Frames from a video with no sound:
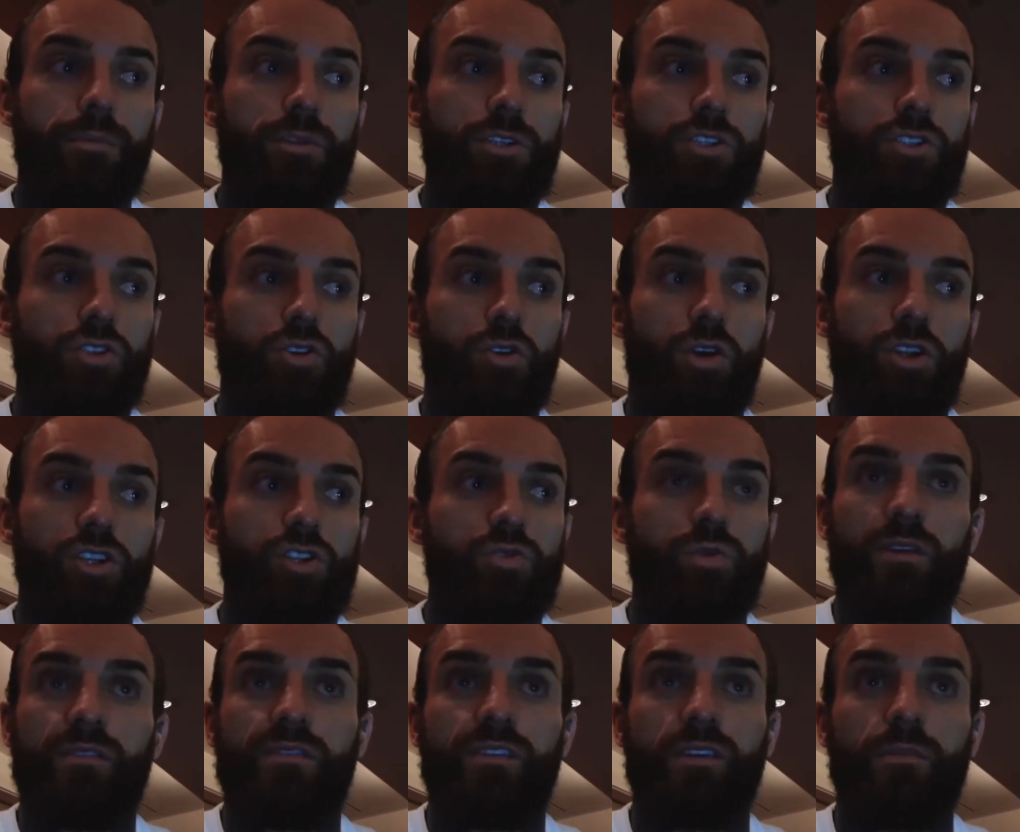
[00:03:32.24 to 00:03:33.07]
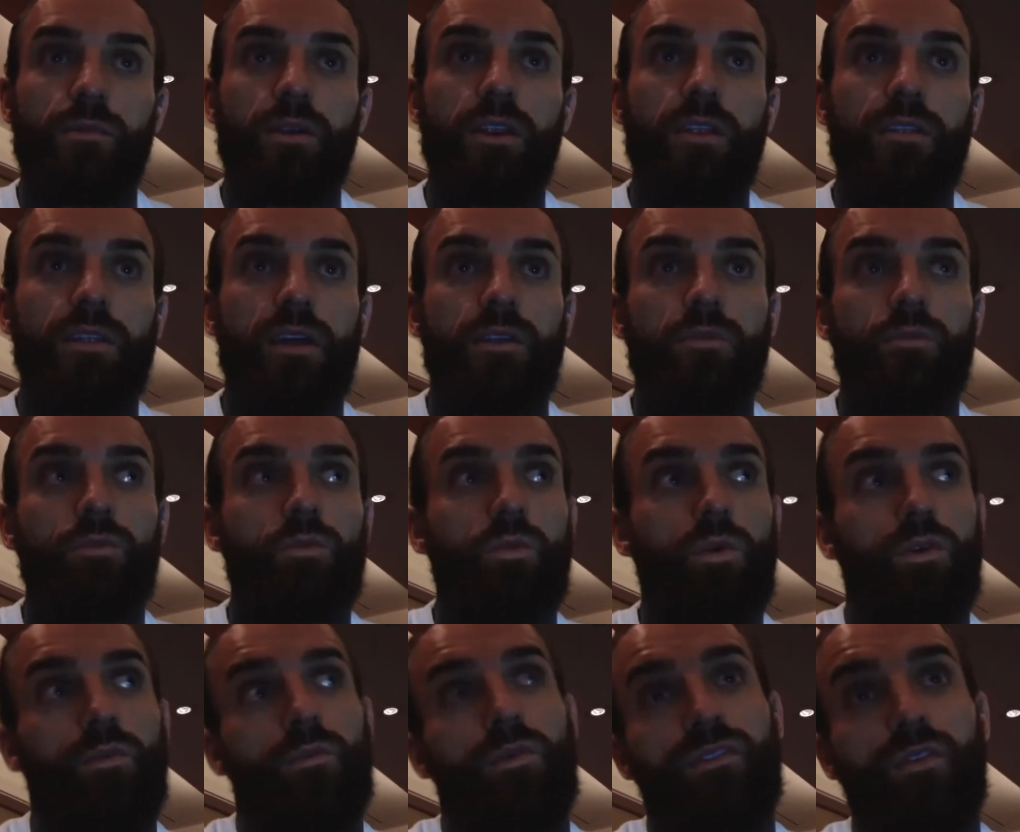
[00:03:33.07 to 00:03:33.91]
So I just went filming, and then
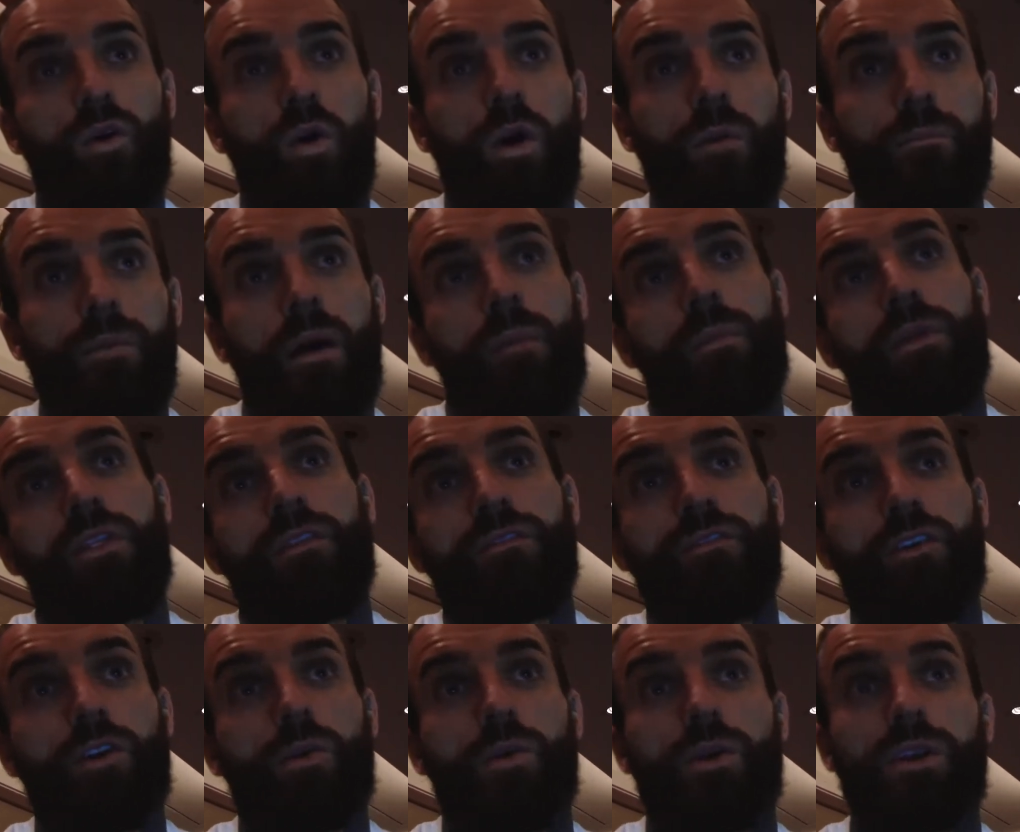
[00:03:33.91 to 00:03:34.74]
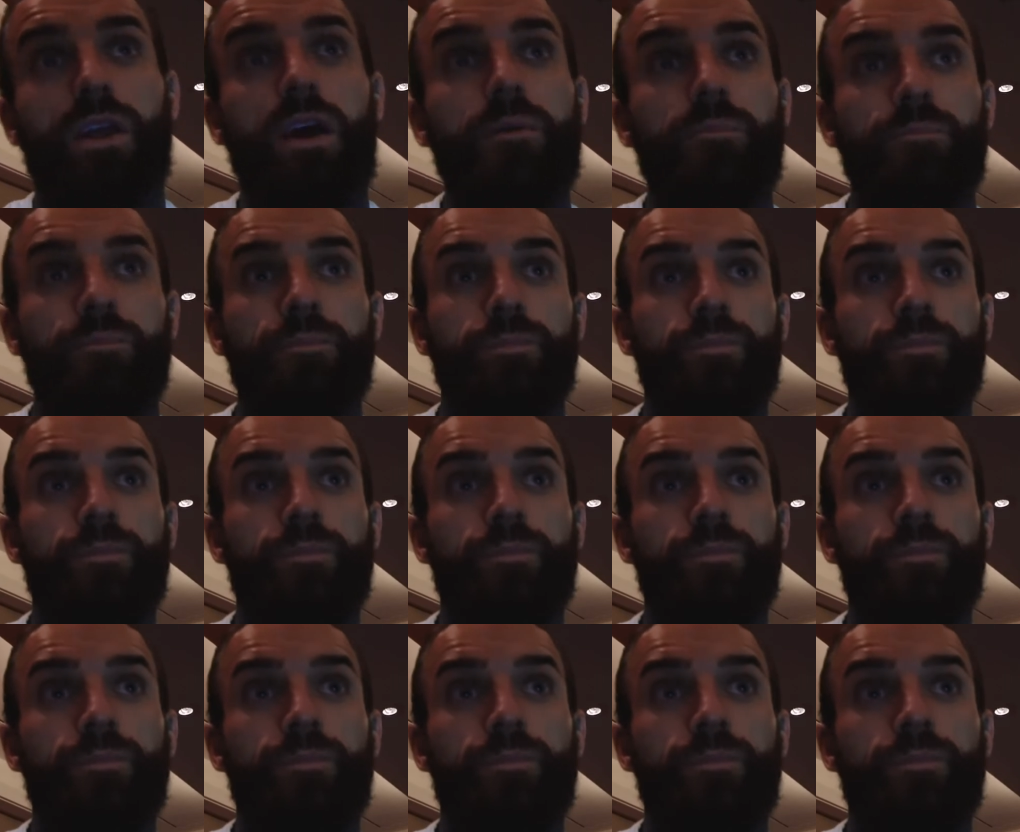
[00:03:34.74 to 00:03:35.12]
we fought on BAMMA the following year.